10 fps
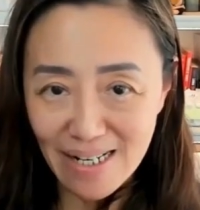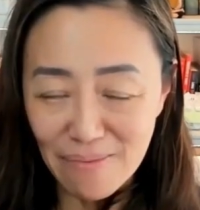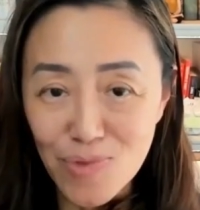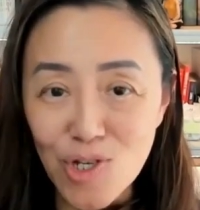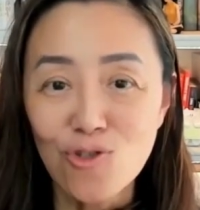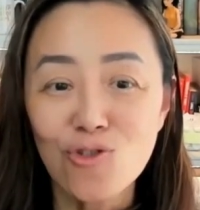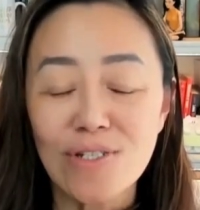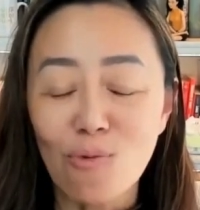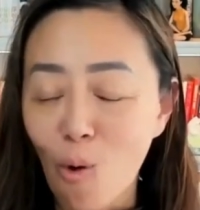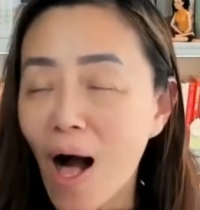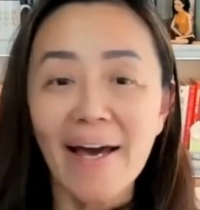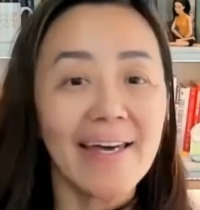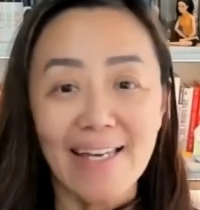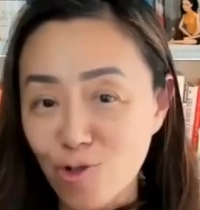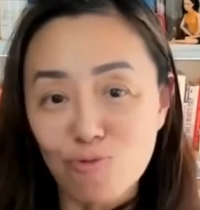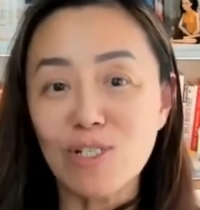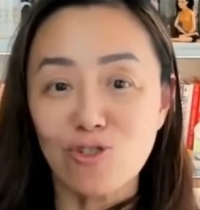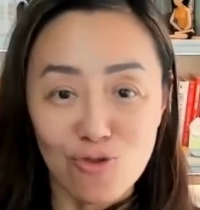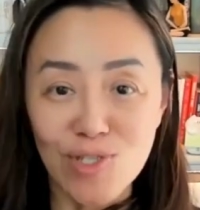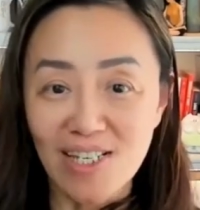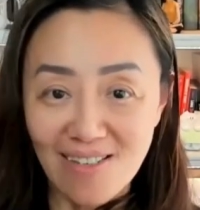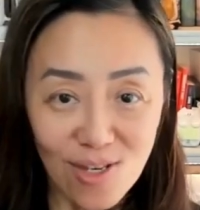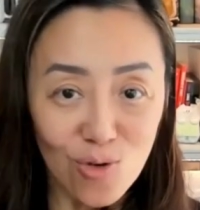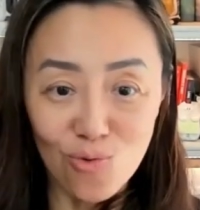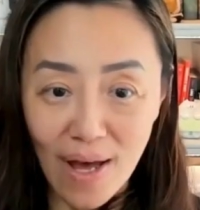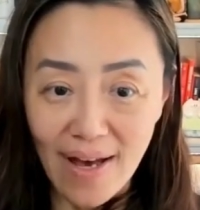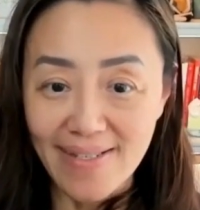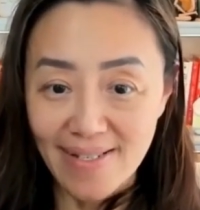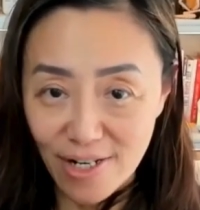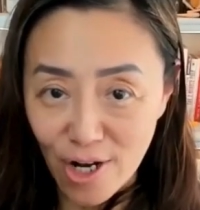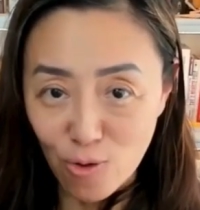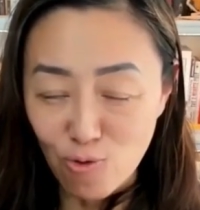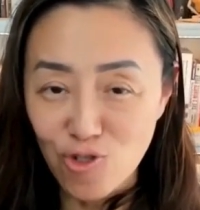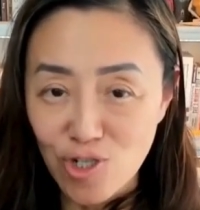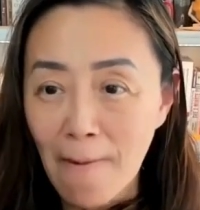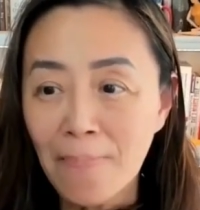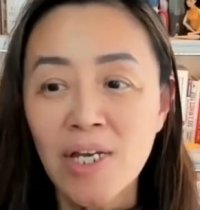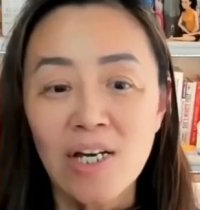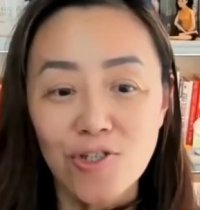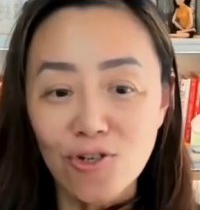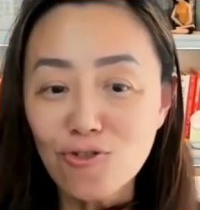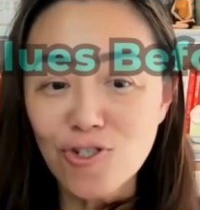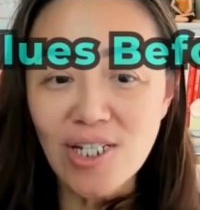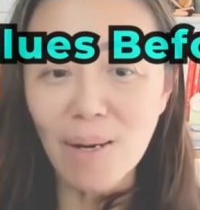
them why they should be choosing you as their coach. Solution